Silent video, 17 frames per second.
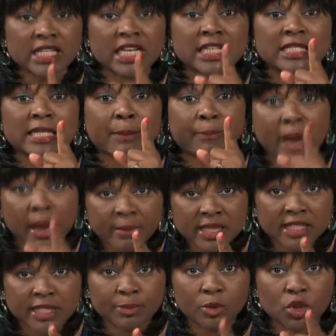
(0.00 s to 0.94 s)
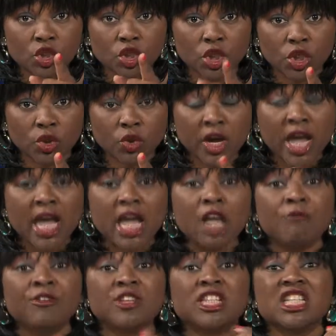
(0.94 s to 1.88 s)
is permissible to you.
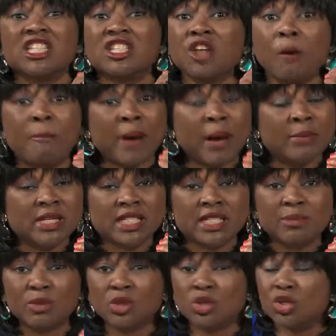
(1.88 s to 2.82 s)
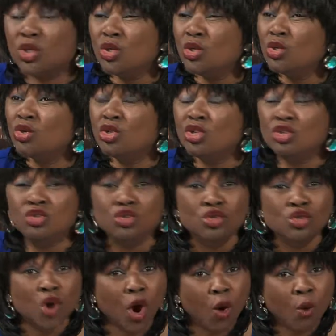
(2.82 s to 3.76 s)
If it is not permissible to you,
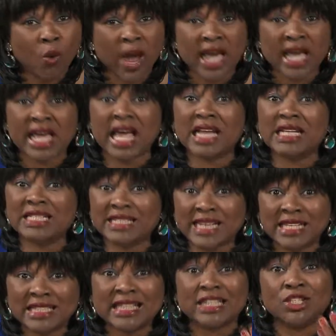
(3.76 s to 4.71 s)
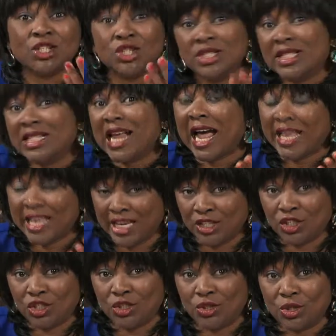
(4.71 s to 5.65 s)
no way can Satan use it
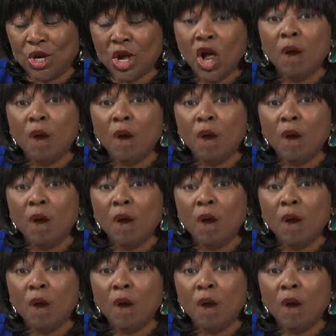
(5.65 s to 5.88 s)
against you.